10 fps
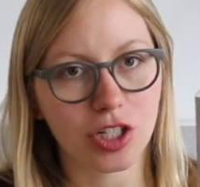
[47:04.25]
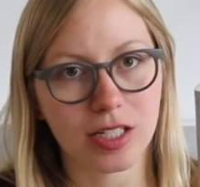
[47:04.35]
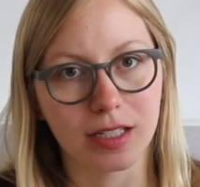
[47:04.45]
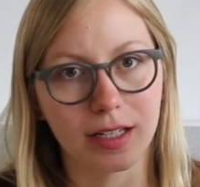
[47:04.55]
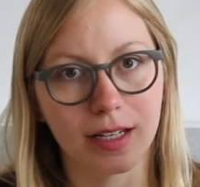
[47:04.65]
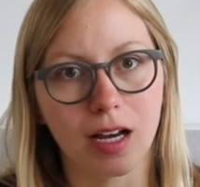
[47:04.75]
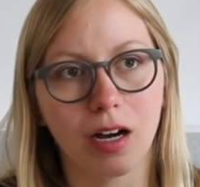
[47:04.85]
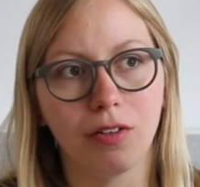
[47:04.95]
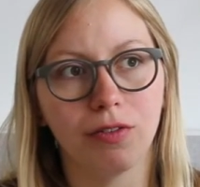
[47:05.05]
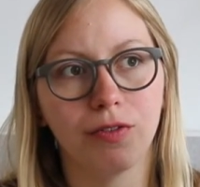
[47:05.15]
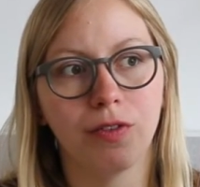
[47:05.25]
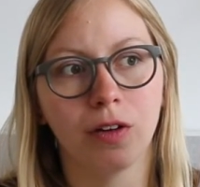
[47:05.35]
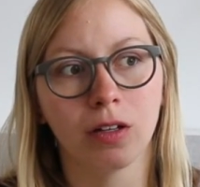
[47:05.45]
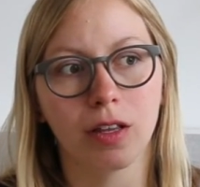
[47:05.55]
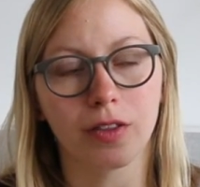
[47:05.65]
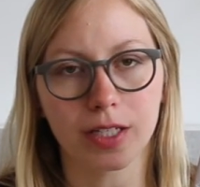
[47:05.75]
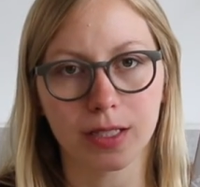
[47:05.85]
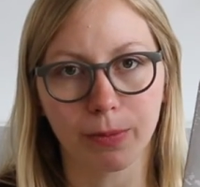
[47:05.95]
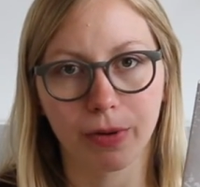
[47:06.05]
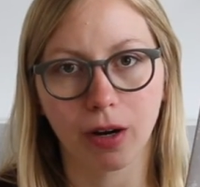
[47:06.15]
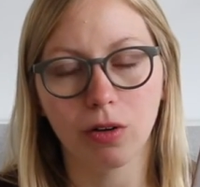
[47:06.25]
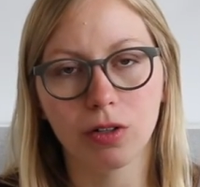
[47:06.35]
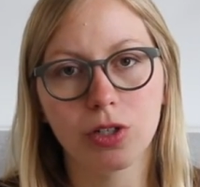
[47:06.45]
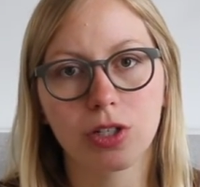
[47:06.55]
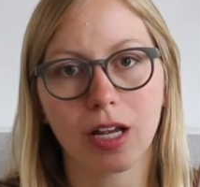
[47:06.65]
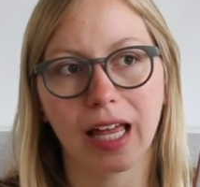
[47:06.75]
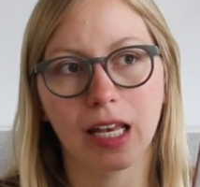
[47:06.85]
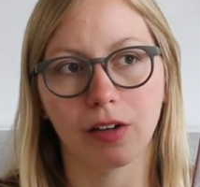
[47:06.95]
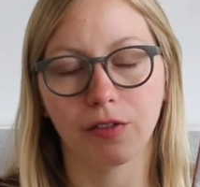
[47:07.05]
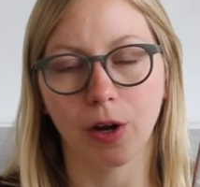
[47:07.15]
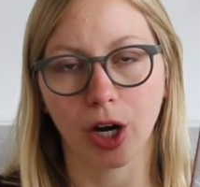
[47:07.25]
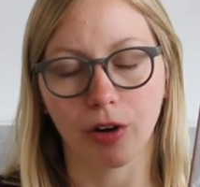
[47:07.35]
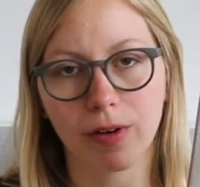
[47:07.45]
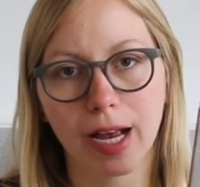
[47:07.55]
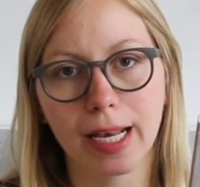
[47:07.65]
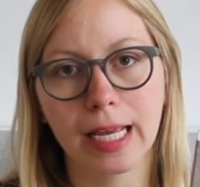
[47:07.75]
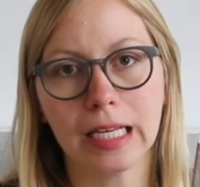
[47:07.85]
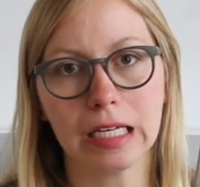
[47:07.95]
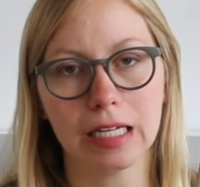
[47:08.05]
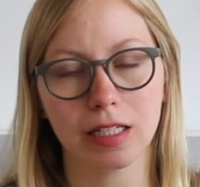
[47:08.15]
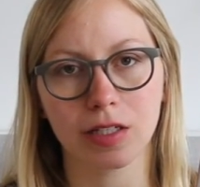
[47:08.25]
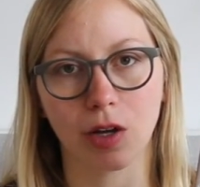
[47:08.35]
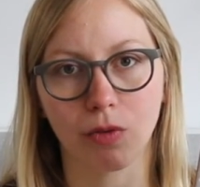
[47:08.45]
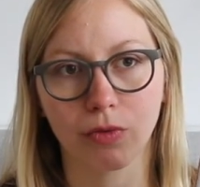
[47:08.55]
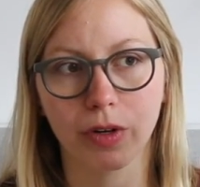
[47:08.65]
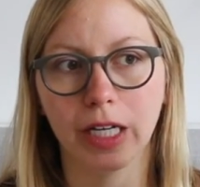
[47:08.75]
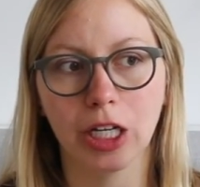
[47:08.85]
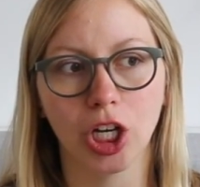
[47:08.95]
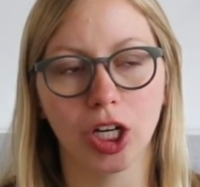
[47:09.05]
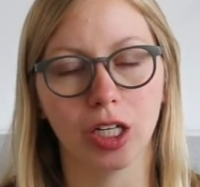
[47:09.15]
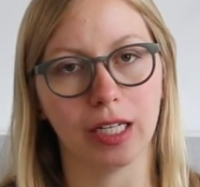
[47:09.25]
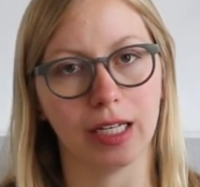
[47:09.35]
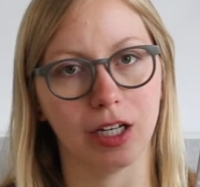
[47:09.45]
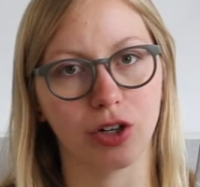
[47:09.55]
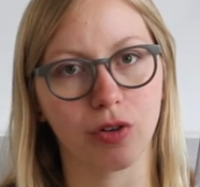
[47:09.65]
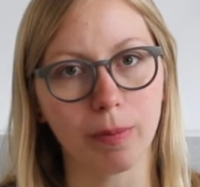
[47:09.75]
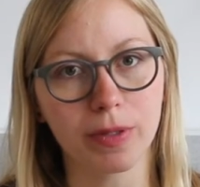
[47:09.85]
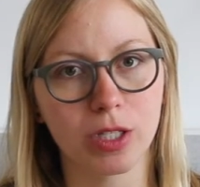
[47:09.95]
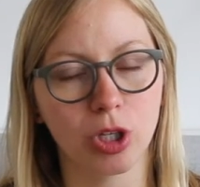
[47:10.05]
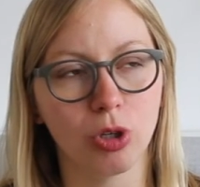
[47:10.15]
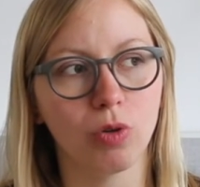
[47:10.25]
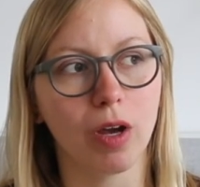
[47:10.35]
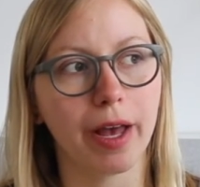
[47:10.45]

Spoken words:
just love this approach. I love her writing. It's really good. It grips you.